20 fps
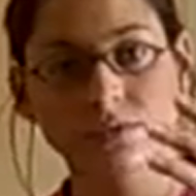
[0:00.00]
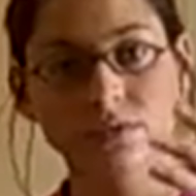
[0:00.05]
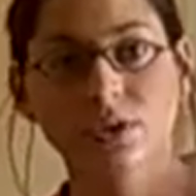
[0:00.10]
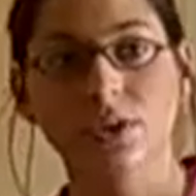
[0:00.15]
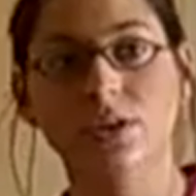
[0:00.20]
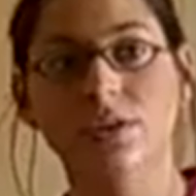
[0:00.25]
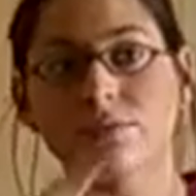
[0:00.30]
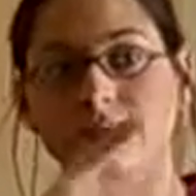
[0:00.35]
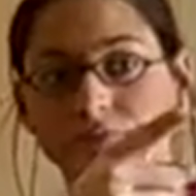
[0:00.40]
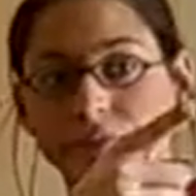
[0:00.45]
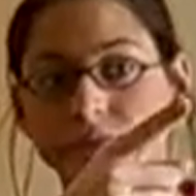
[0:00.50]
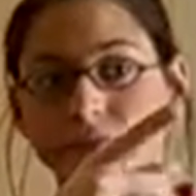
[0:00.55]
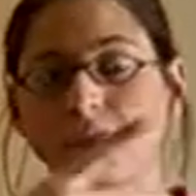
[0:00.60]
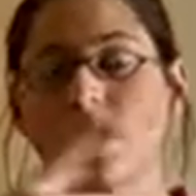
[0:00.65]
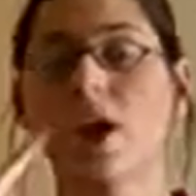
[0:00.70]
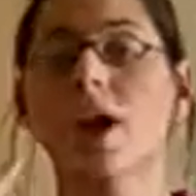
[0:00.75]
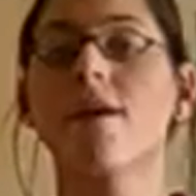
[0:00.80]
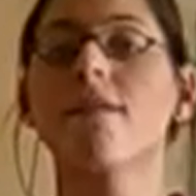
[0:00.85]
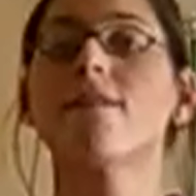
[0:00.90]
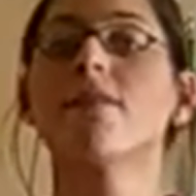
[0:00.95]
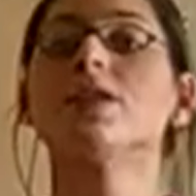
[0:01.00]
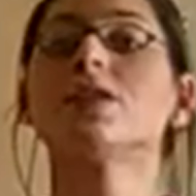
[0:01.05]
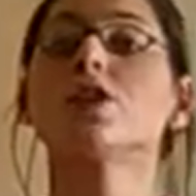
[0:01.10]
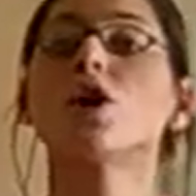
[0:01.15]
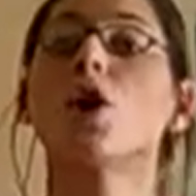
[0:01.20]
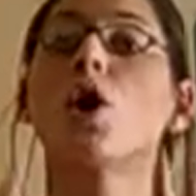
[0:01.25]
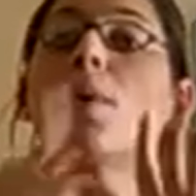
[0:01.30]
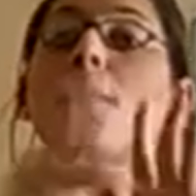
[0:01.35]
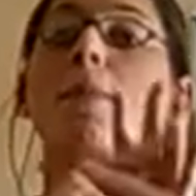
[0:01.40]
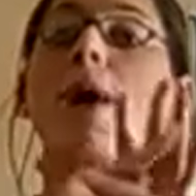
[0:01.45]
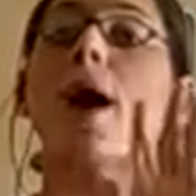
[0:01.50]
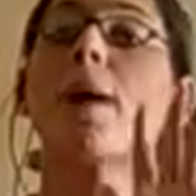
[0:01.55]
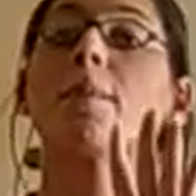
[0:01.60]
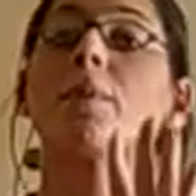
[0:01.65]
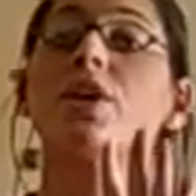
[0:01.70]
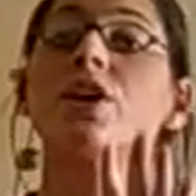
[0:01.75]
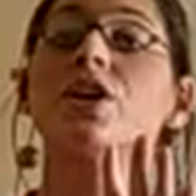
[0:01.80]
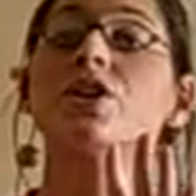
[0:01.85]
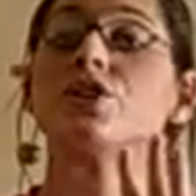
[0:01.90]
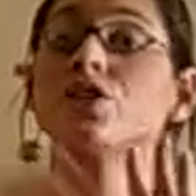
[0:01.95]
because they can all be observed
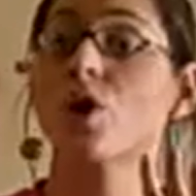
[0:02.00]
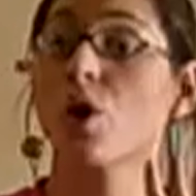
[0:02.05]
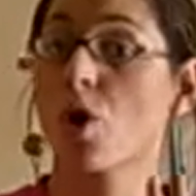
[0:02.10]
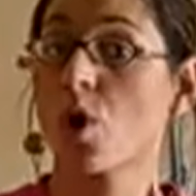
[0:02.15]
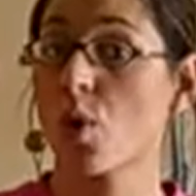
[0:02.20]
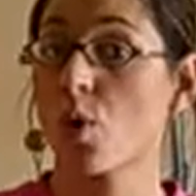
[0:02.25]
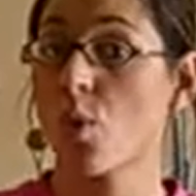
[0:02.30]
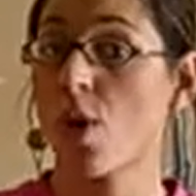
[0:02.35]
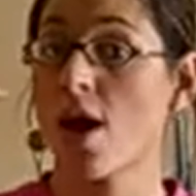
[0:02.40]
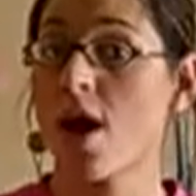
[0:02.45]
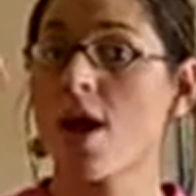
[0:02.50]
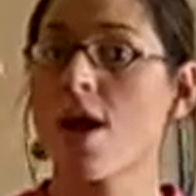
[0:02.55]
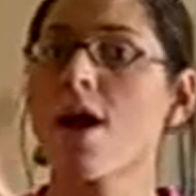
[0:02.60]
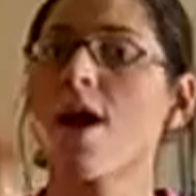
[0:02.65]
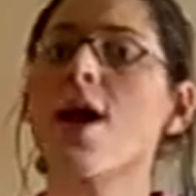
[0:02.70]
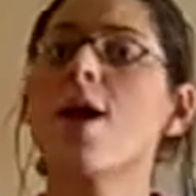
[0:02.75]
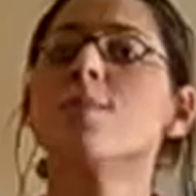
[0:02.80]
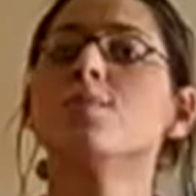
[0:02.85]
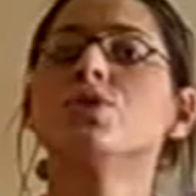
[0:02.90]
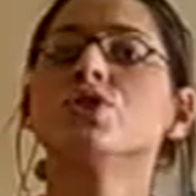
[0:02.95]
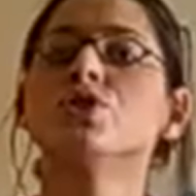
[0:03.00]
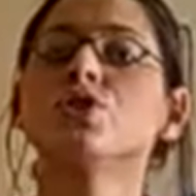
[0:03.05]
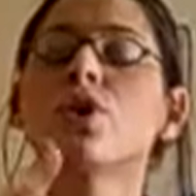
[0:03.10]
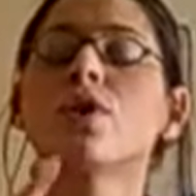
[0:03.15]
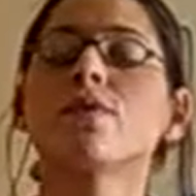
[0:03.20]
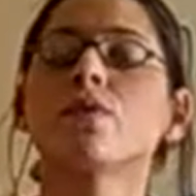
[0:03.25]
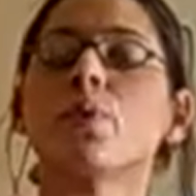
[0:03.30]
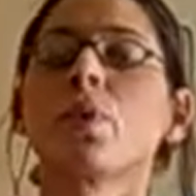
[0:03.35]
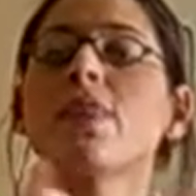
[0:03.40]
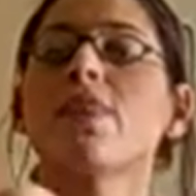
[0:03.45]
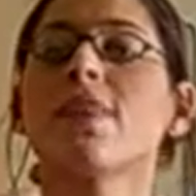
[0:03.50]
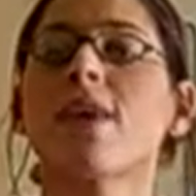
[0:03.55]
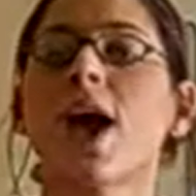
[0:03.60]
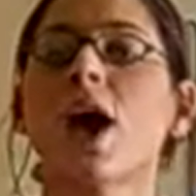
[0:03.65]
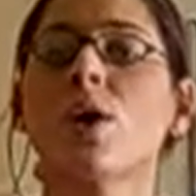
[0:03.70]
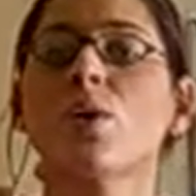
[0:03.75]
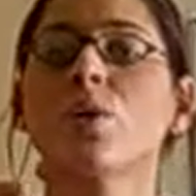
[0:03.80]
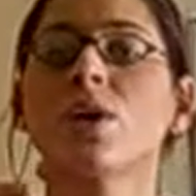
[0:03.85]
without changing the material into something else.